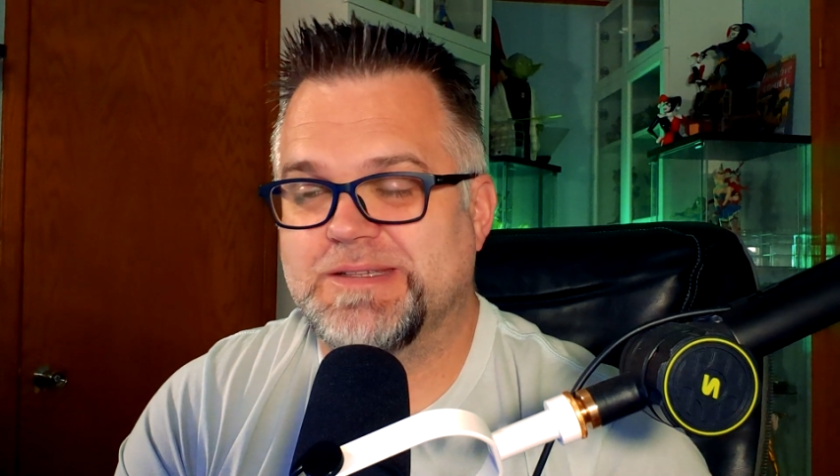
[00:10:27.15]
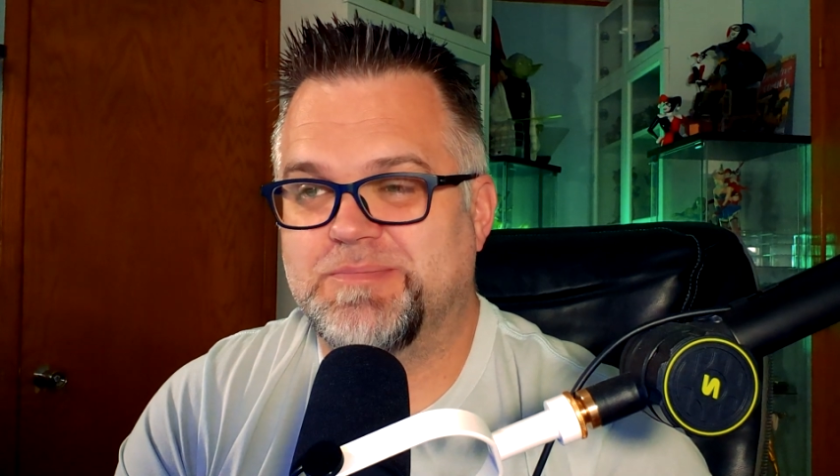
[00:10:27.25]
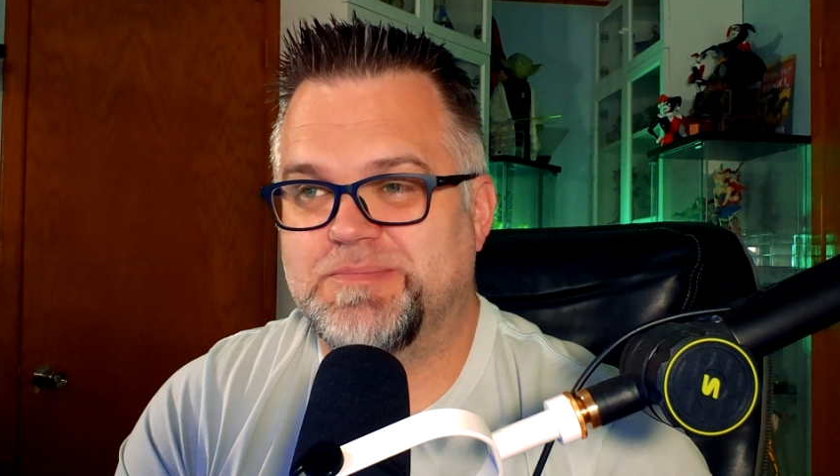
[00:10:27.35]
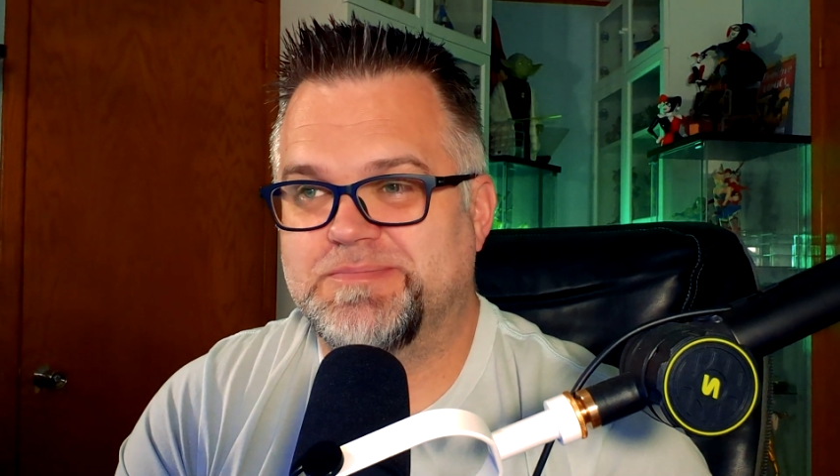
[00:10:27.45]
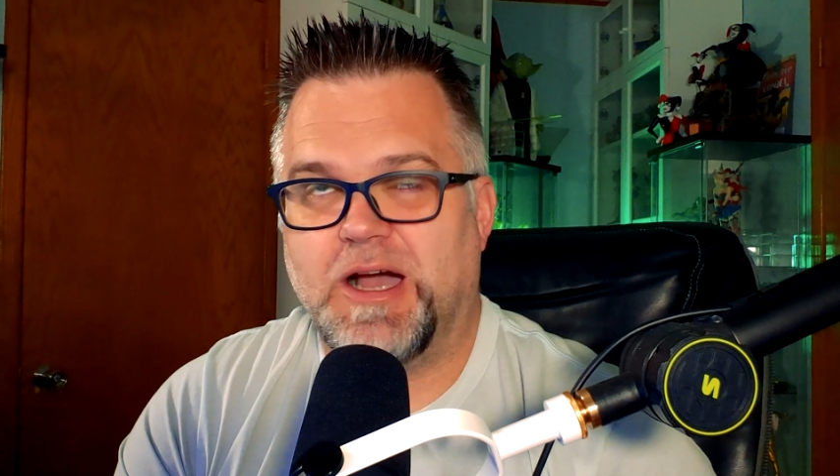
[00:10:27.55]
to
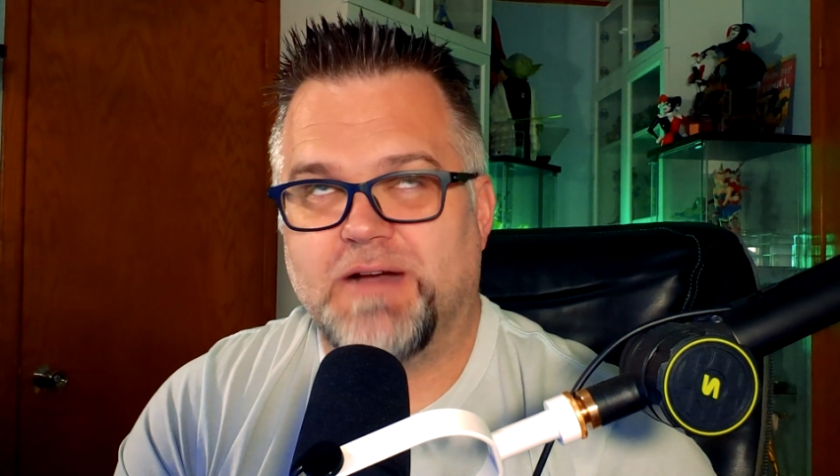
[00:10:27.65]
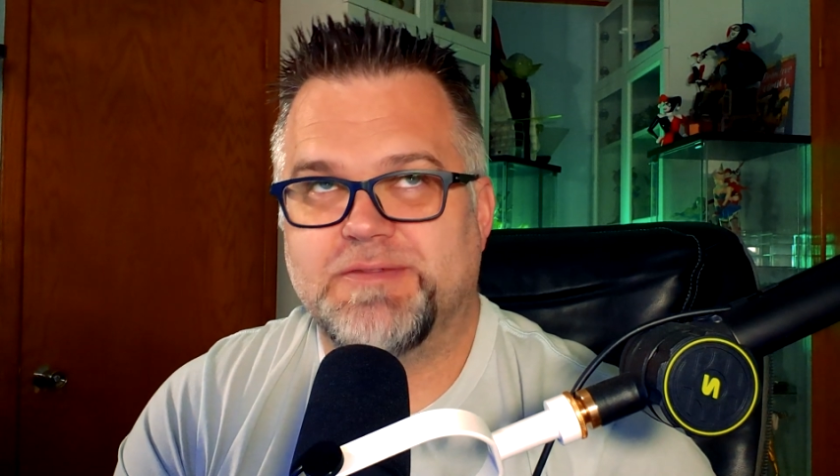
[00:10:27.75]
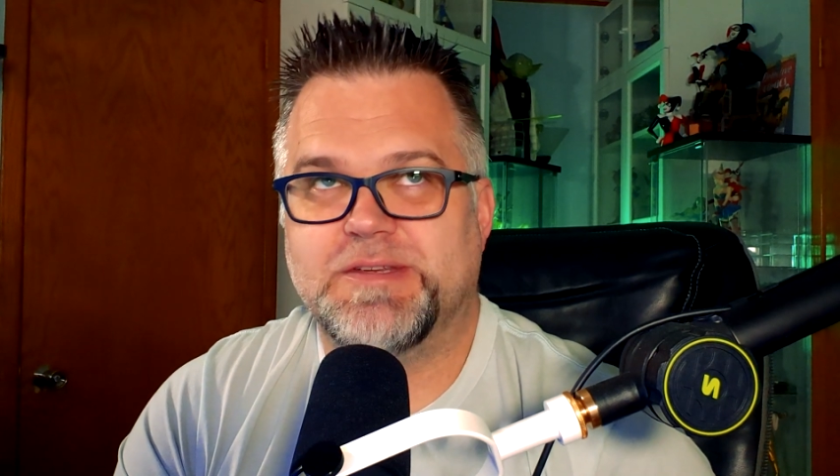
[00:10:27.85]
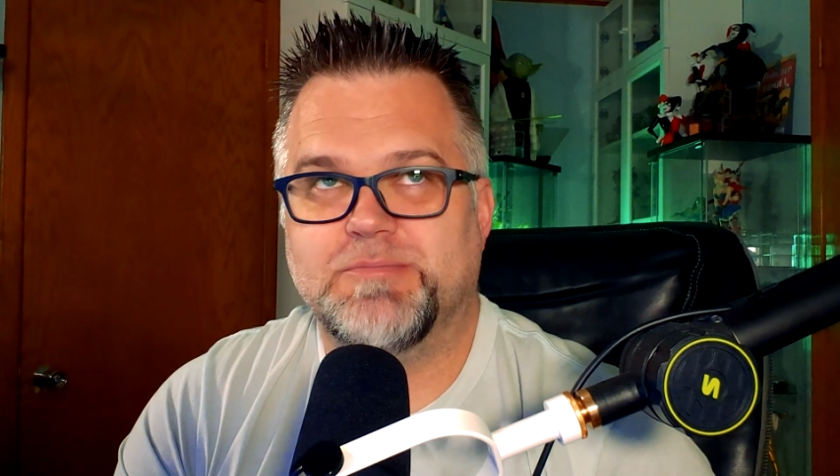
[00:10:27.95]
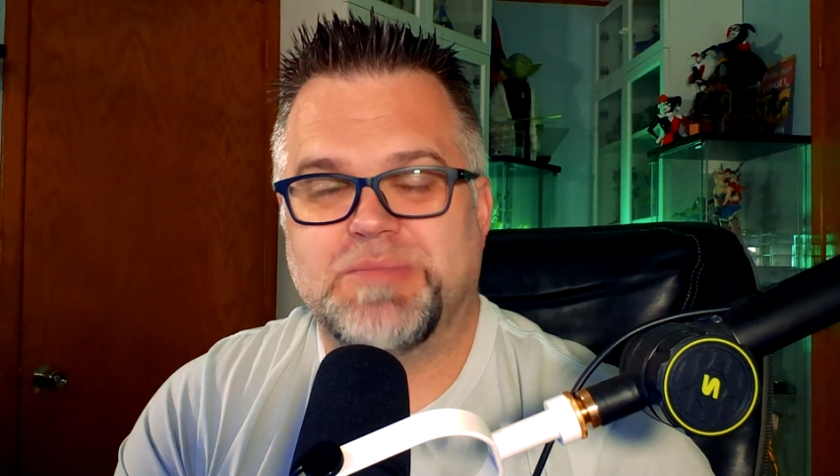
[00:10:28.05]

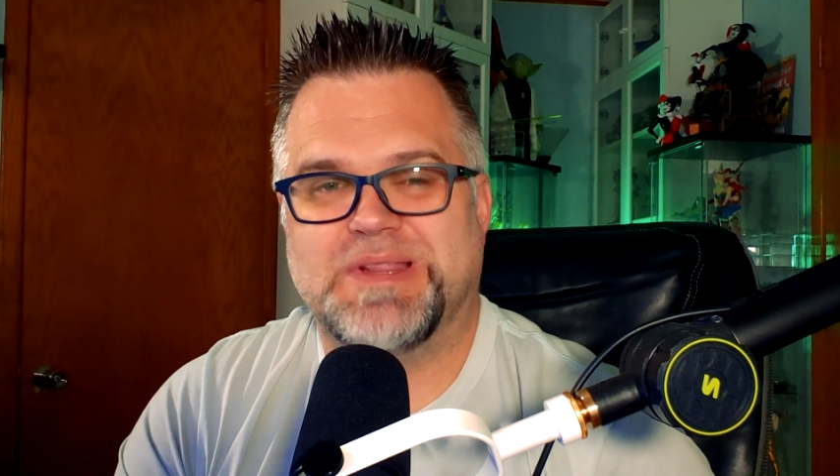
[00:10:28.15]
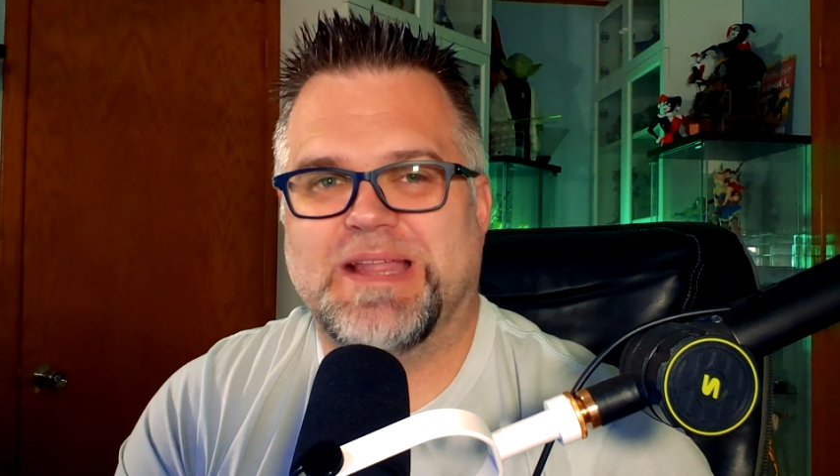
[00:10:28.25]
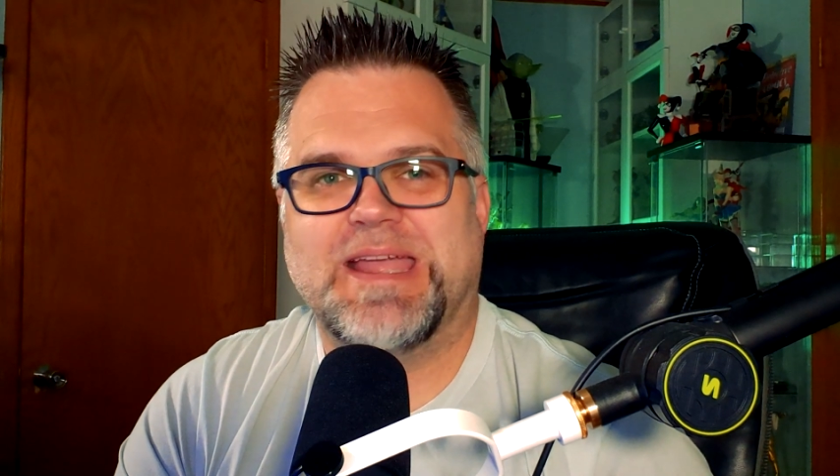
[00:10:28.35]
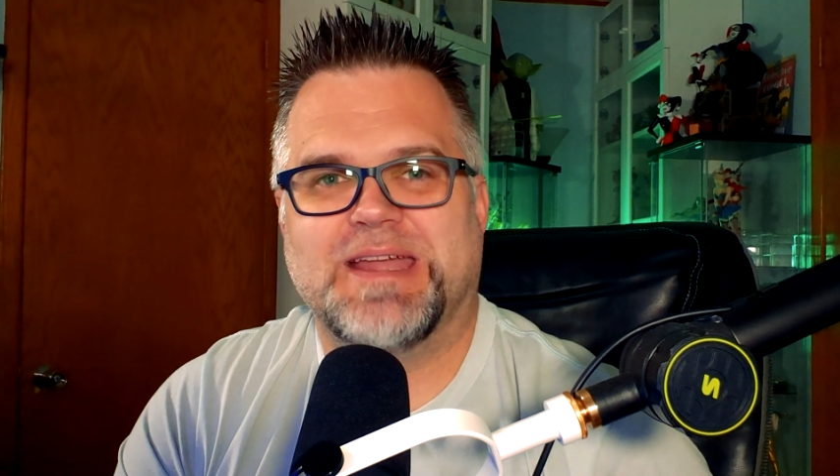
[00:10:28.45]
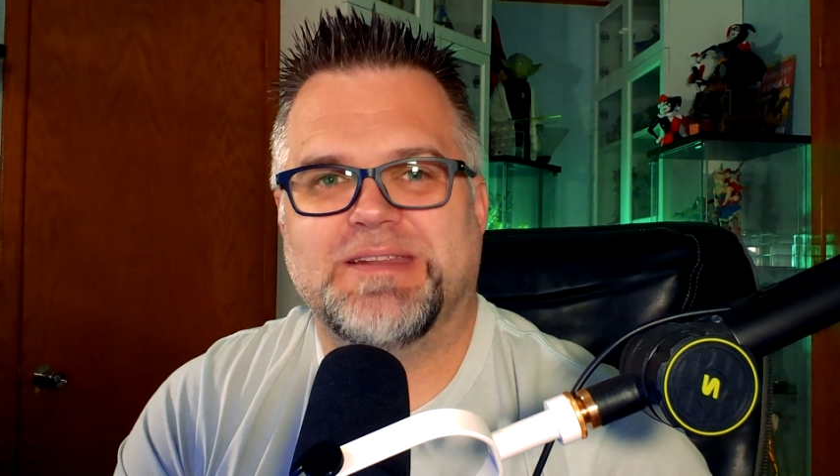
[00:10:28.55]
often
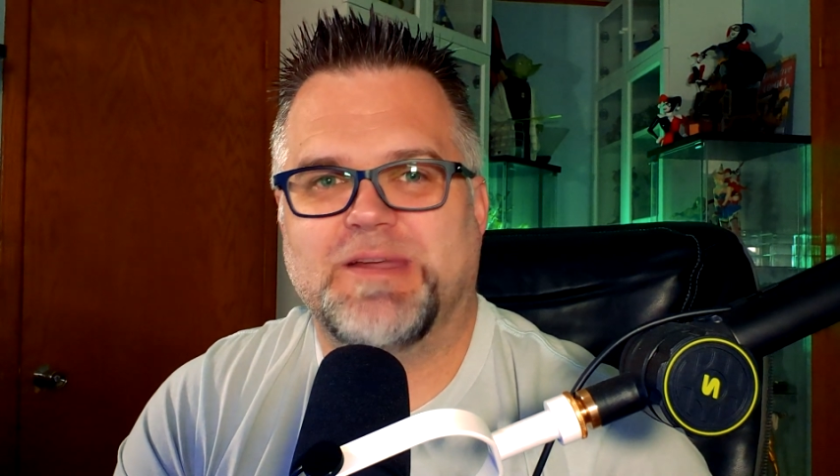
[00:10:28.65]
plan.